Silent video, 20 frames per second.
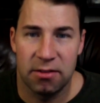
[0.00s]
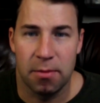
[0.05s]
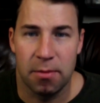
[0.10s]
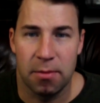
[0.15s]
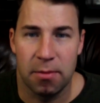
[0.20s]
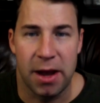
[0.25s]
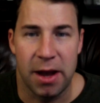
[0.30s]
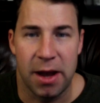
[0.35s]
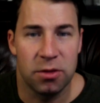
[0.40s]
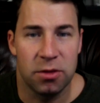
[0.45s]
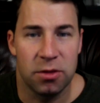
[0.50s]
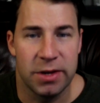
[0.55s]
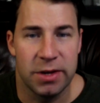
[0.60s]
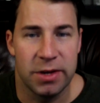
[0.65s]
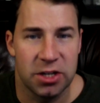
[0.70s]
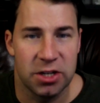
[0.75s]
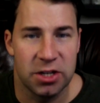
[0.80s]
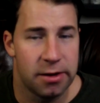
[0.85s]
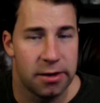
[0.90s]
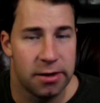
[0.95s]
Penguin
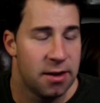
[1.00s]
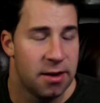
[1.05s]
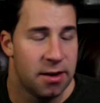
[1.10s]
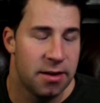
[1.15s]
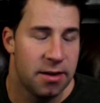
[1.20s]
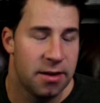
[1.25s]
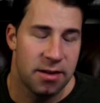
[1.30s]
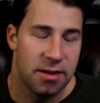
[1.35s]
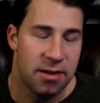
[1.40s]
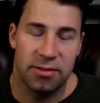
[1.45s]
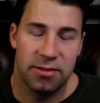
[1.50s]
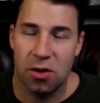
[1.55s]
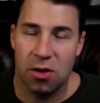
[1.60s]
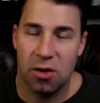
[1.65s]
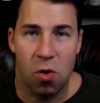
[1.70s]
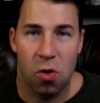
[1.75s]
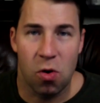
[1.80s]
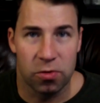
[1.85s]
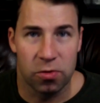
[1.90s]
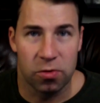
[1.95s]
Luigi still
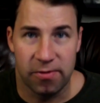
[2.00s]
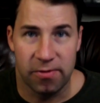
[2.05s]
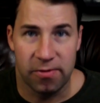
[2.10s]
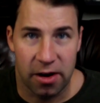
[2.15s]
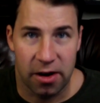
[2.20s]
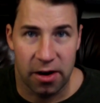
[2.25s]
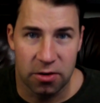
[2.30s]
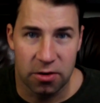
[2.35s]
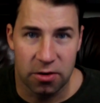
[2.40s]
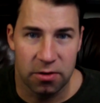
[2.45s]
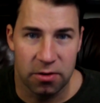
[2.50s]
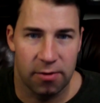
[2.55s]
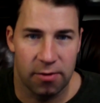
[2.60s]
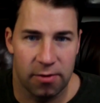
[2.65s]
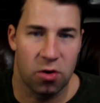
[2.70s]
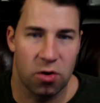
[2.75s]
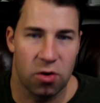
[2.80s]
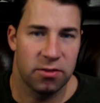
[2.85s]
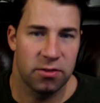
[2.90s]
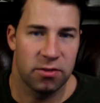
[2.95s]
holding value. Of
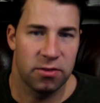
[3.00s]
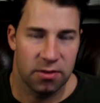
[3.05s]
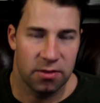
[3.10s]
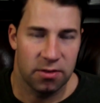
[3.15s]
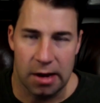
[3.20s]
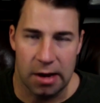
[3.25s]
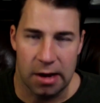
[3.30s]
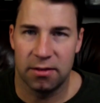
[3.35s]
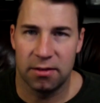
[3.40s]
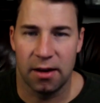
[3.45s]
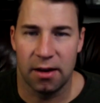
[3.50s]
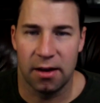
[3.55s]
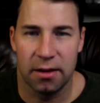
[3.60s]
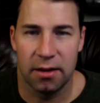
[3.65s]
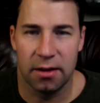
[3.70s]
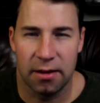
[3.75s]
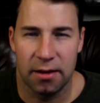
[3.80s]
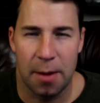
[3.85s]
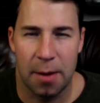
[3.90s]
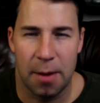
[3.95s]
course, you know, it's a
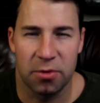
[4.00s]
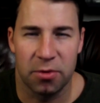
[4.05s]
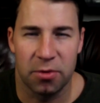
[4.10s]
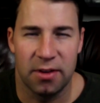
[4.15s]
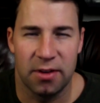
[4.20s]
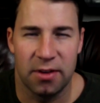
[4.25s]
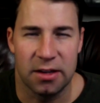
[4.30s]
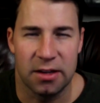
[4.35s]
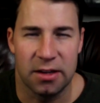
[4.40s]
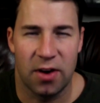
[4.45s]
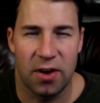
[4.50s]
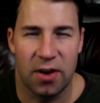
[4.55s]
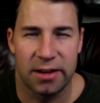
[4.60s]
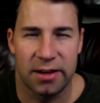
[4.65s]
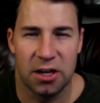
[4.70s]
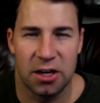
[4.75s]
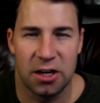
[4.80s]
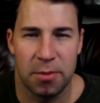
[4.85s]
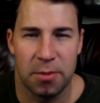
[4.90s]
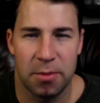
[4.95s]
couple city tracks
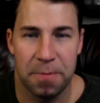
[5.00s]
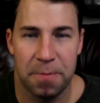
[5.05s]
here, but